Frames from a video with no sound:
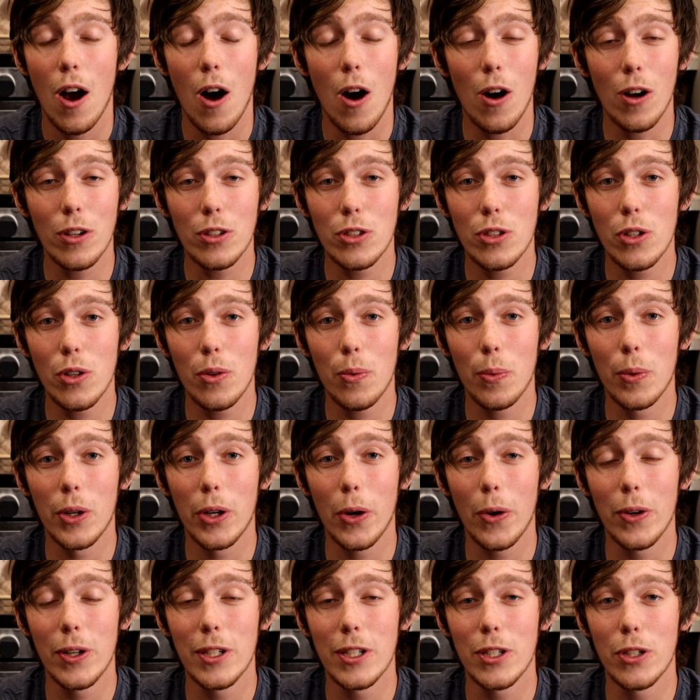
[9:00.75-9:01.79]
Also, we're
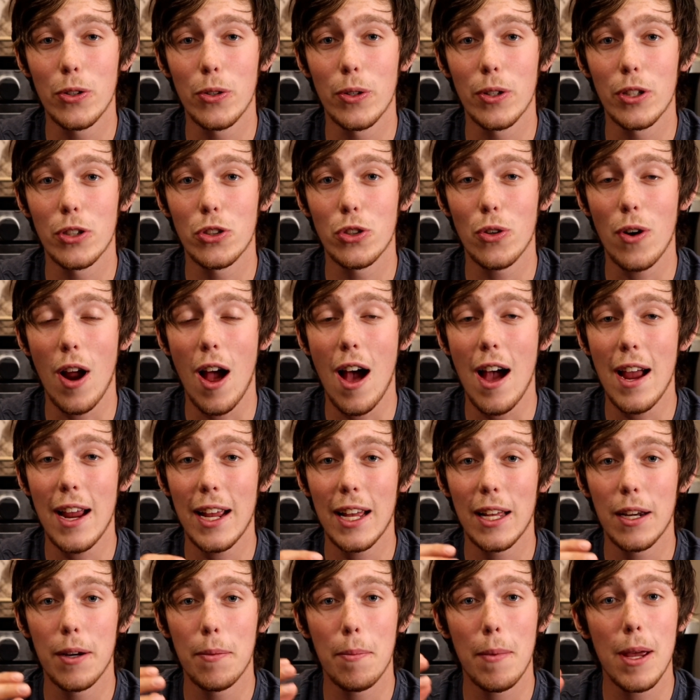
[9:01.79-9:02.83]
going to try
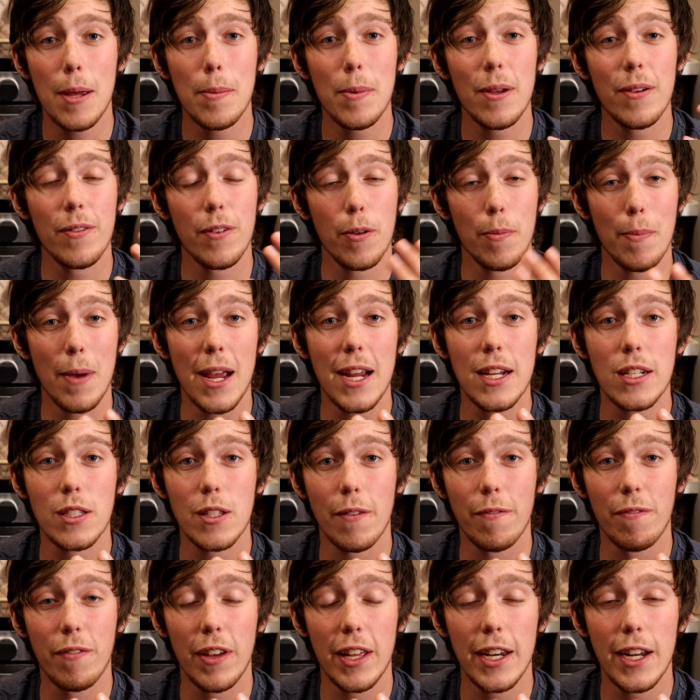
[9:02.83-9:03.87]
and maybe even make
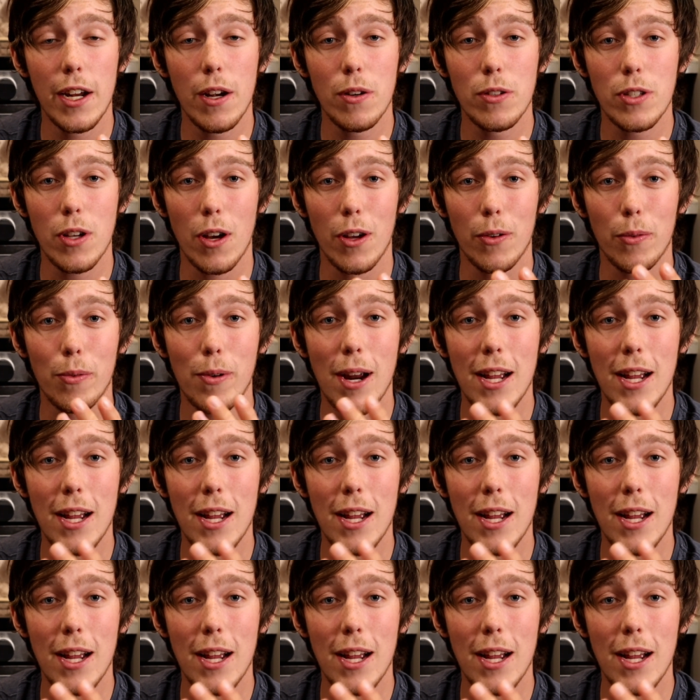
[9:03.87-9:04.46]
some videos on